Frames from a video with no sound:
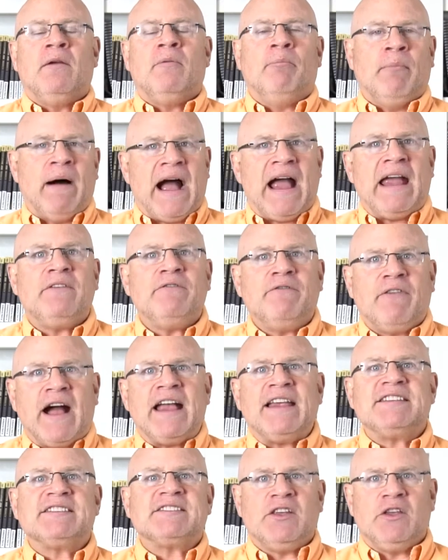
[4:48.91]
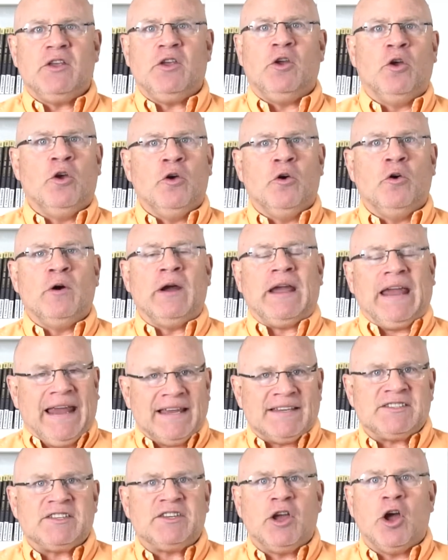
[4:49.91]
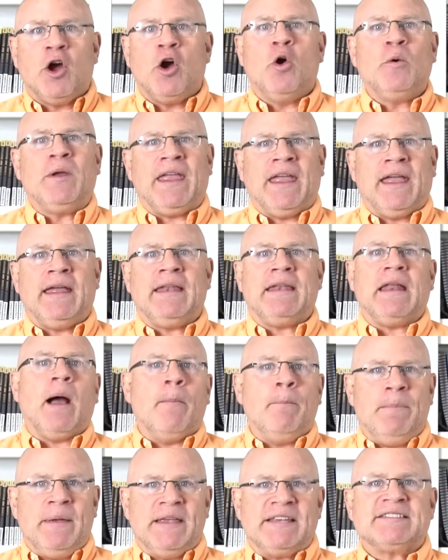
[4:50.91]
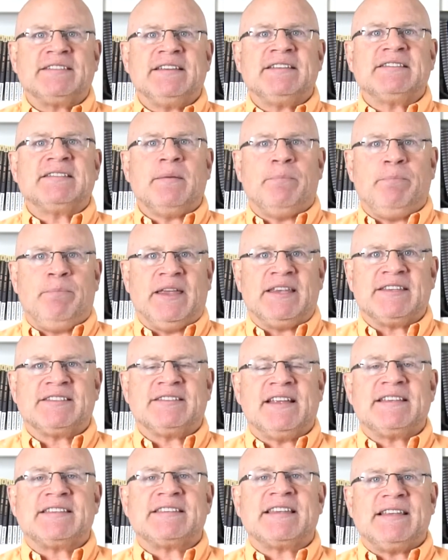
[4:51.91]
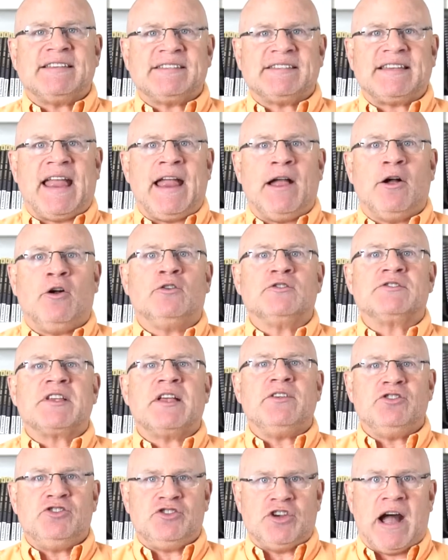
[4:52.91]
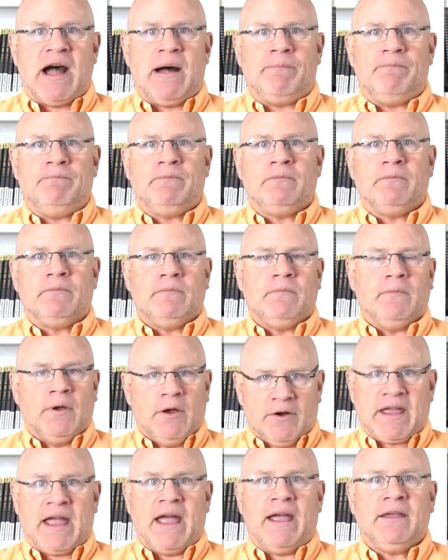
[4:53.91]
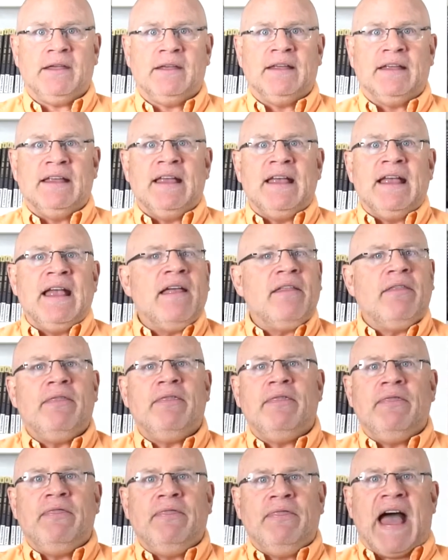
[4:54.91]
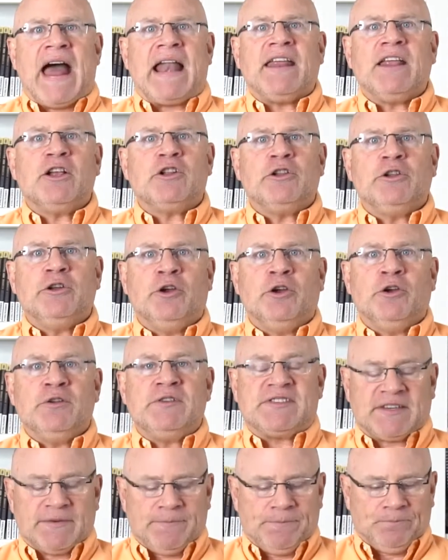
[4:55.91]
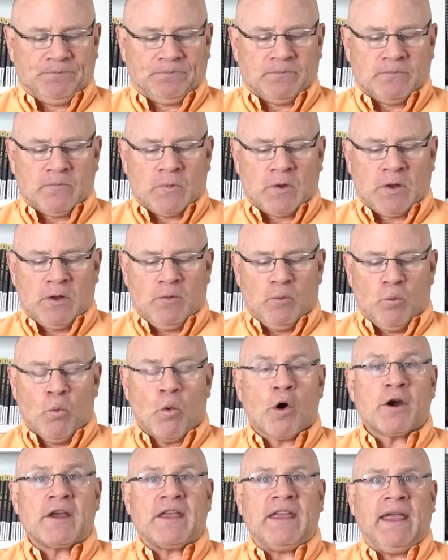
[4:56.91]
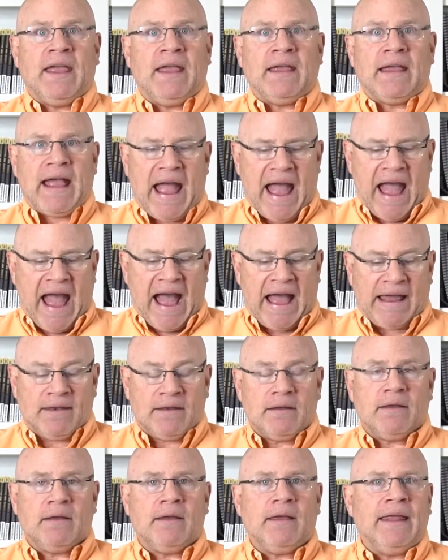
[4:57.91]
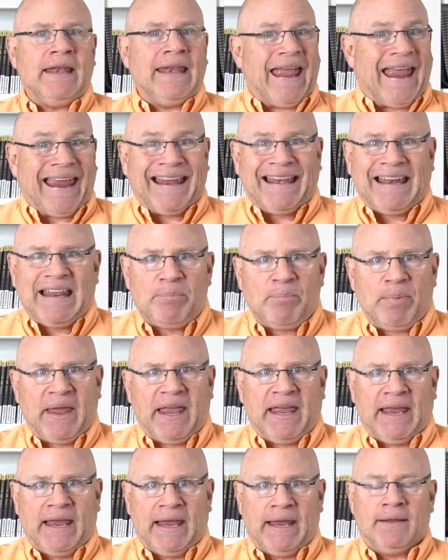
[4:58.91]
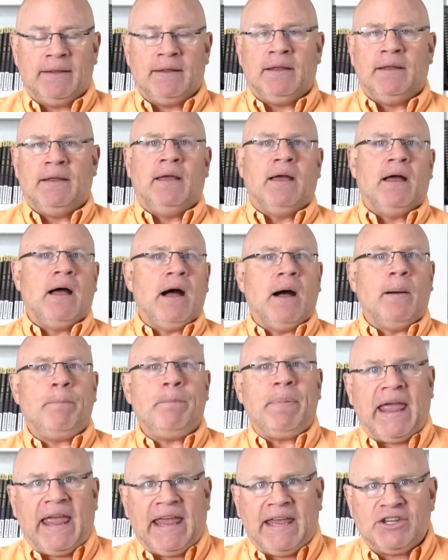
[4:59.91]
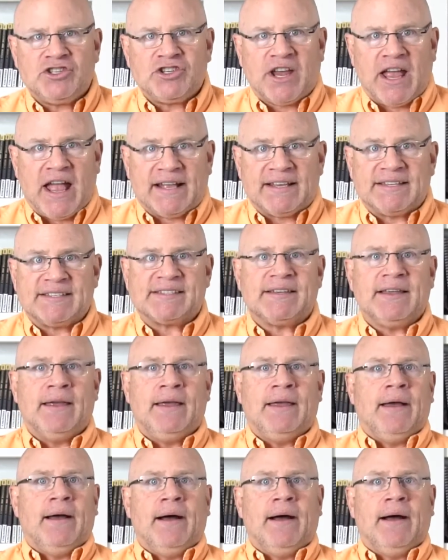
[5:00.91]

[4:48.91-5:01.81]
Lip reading: My advice to you is go get a business-to-business sales job, okay? That includes working at an ADP, of paychecks.